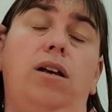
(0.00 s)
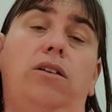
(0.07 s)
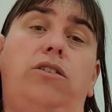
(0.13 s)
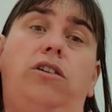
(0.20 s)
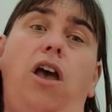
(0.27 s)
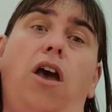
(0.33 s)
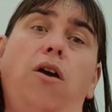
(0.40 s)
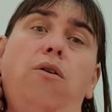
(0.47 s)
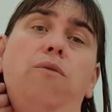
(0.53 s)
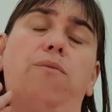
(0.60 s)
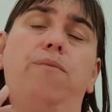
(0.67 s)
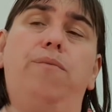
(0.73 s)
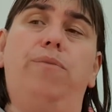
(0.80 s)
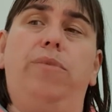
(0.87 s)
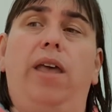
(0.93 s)
So,
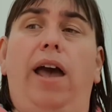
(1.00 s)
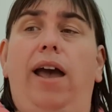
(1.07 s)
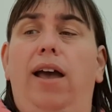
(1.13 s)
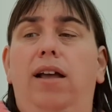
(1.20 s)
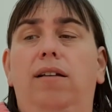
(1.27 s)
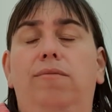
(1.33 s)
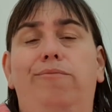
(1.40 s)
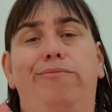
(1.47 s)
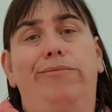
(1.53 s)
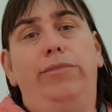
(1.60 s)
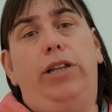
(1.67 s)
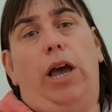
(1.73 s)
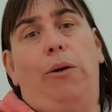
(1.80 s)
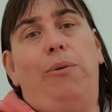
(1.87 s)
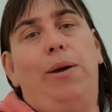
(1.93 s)

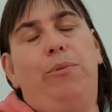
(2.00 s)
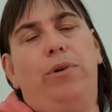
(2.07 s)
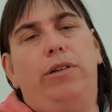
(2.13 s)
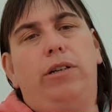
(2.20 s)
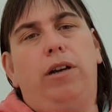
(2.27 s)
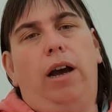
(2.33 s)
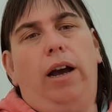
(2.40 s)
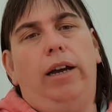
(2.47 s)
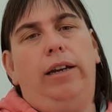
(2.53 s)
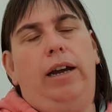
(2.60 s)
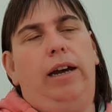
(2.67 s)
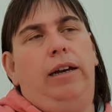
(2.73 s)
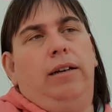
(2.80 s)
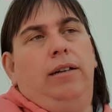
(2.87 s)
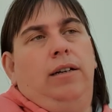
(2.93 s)
no, it was kind
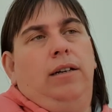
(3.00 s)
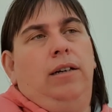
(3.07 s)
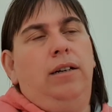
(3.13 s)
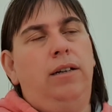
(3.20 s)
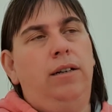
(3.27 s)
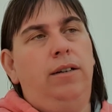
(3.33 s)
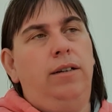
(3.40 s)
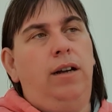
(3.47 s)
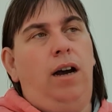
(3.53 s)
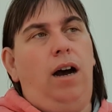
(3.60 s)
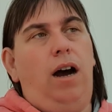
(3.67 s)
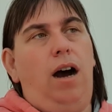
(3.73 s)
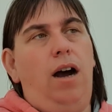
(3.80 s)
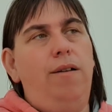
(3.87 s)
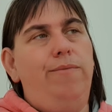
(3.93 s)
of,
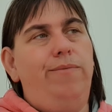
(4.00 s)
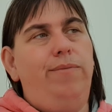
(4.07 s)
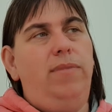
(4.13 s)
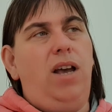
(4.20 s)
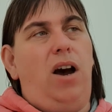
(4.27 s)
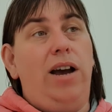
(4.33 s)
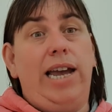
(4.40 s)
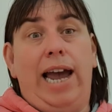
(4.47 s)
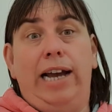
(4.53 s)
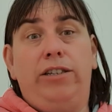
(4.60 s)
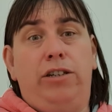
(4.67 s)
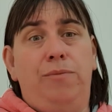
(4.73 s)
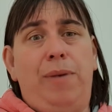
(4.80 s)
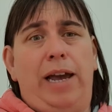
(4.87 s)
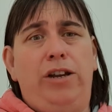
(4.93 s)
I had
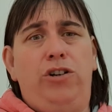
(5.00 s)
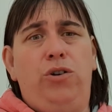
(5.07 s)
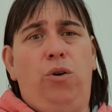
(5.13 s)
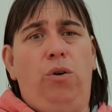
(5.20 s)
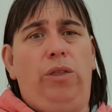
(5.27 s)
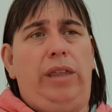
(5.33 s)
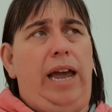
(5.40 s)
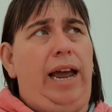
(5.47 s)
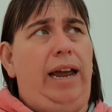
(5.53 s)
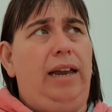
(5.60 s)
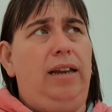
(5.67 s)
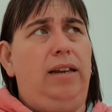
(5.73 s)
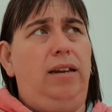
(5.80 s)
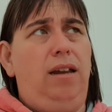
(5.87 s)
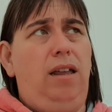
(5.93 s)
to make sure
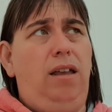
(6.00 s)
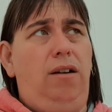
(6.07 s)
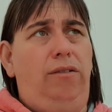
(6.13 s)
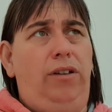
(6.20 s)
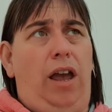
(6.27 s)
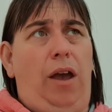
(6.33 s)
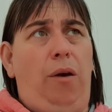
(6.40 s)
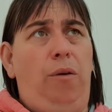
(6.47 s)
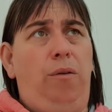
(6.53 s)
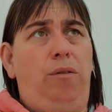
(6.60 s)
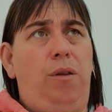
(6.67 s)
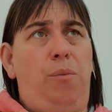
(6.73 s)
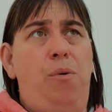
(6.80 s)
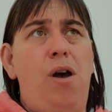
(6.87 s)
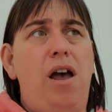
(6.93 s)
that, you know,
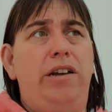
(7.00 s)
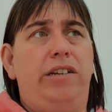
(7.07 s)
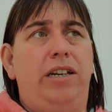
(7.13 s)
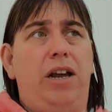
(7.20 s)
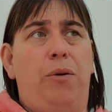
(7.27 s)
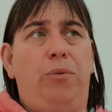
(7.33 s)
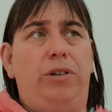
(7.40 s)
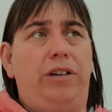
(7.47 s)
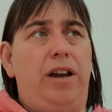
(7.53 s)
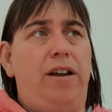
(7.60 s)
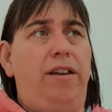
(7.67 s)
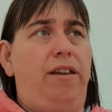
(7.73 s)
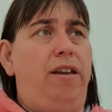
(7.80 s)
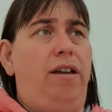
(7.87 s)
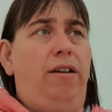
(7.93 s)
the person I was
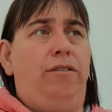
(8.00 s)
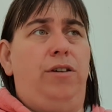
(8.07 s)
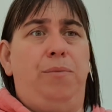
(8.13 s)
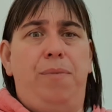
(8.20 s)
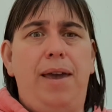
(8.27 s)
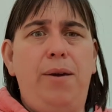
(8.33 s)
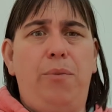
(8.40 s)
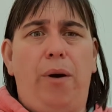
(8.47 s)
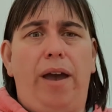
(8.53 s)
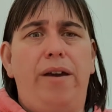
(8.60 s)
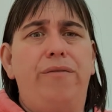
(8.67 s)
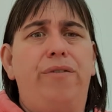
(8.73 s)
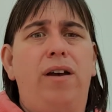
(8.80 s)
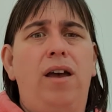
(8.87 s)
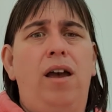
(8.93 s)
going to be
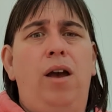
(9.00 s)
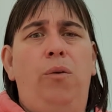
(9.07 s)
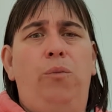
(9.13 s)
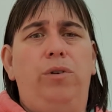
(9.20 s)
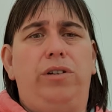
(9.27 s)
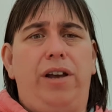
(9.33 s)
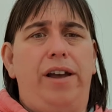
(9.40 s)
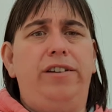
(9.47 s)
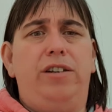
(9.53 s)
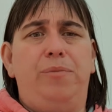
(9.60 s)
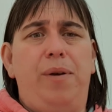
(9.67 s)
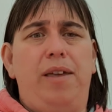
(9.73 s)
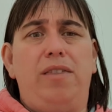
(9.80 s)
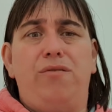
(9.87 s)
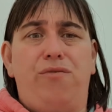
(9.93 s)
with was going to
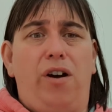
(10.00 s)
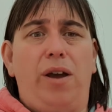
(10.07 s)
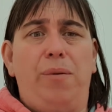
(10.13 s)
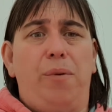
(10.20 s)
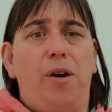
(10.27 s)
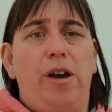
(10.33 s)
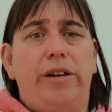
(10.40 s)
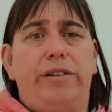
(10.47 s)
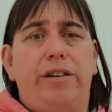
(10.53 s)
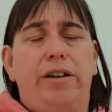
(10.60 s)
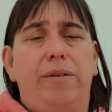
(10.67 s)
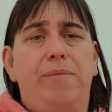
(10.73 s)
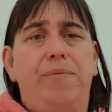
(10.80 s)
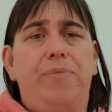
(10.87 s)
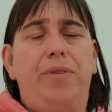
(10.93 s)
be the right
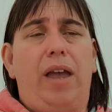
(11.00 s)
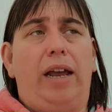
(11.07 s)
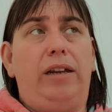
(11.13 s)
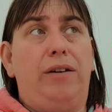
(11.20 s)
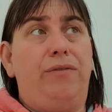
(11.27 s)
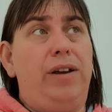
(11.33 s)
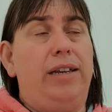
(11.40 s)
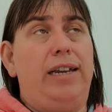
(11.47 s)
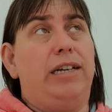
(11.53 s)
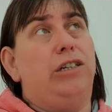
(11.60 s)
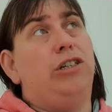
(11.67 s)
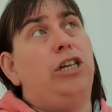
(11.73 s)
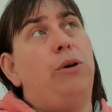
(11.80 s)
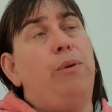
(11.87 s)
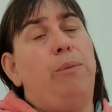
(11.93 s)
person. And I think that's
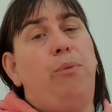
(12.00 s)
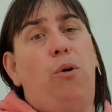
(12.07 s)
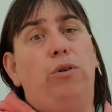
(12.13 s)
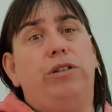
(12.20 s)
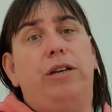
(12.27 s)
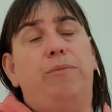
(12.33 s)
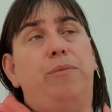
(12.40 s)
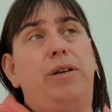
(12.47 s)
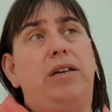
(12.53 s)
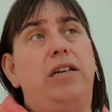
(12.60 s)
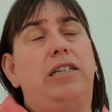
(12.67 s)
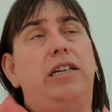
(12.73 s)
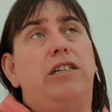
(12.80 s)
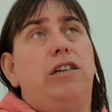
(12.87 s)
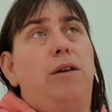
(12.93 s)
so important,
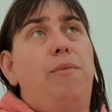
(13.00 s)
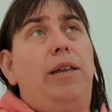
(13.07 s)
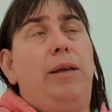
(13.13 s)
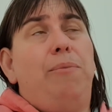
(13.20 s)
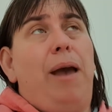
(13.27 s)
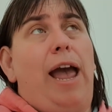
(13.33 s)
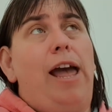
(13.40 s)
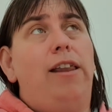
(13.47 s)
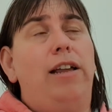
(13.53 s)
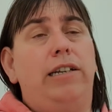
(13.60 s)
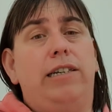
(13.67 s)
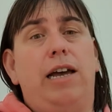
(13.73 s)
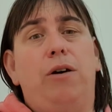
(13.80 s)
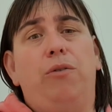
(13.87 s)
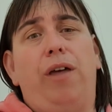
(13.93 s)
because there's so many
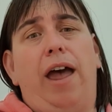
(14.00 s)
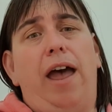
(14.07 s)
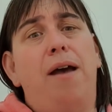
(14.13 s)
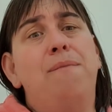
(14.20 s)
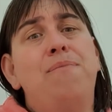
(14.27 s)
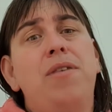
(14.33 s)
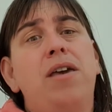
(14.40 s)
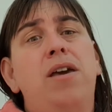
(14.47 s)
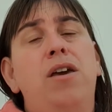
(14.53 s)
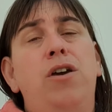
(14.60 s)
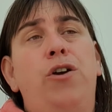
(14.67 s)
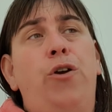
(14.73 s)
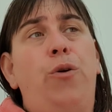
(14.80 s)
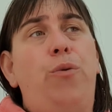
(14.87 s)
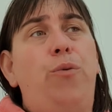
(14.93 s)
parents out there
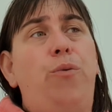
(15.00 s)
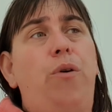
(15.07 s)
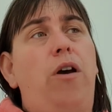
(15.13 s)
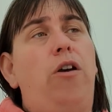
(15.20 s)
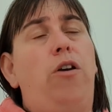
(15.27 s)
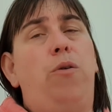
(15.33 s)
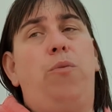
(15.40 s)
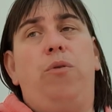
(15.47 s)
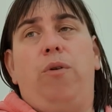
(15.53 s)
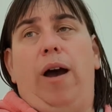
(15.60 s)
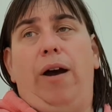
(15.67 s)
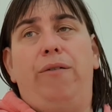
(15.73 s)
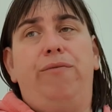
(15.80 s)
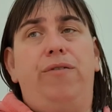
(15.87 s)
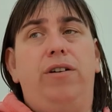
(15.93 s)
who who will
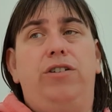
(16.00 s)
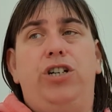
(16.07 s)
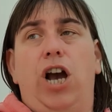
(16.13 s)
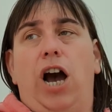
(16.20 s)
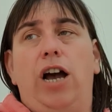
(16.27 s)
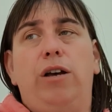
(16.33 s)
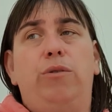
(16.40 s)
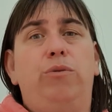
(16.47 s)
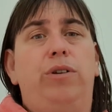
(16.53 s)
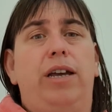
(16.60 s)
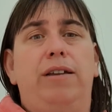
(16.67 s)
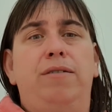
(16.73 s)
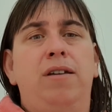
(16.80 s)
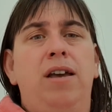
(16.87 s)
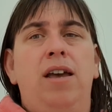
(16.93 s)
have a child,
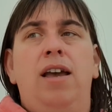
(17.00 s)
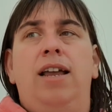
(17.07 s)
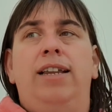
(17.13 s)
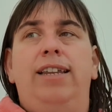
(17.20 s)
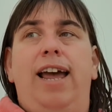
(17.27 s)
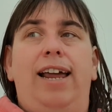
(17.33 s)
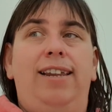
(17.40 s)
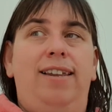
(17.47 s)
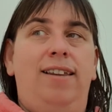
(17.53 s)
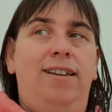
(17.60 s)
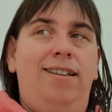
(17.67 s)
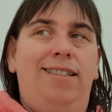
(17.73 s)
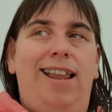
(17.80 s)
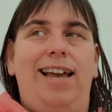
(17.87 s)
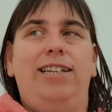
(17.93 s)
and then
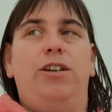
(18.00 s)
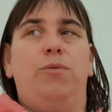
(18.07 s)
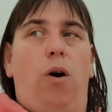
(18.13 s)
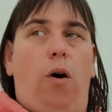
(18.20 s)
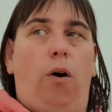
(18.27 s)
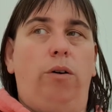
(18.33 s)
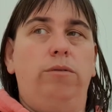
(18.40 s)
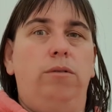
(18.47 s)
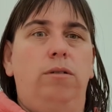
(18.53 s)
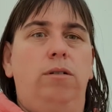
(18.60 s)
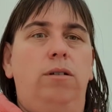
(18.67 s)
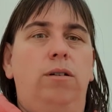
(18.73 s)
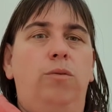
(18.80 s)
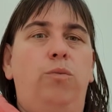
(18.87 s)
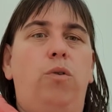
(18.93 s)
later on,
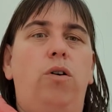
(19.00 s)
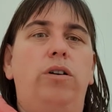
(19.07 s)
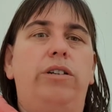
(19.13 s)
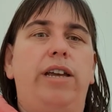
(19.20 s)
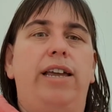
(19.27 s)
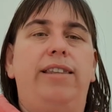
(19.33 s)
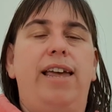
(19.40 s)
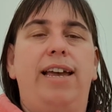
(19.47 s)
what was it?